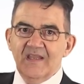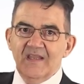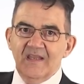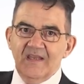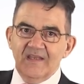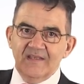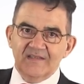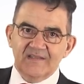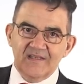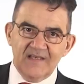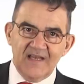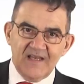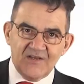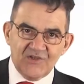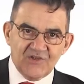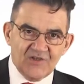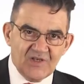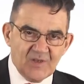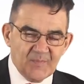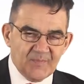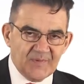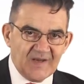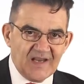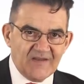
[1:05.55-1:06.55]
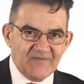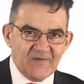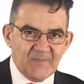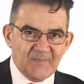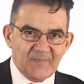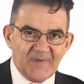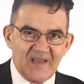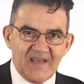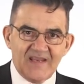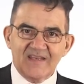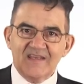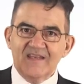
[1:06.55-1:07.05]
international
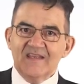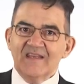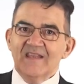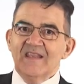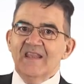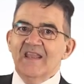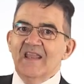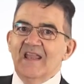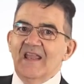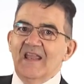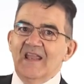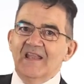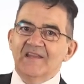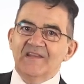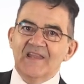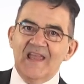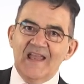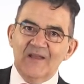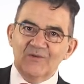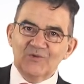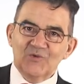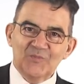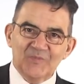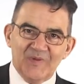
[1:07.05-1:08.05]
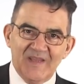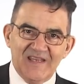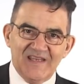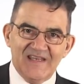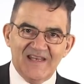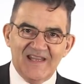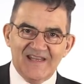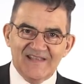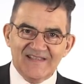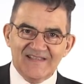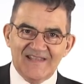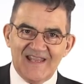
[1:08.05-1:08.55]
private banking, and how to pay
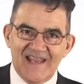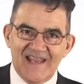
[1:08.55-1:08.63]
less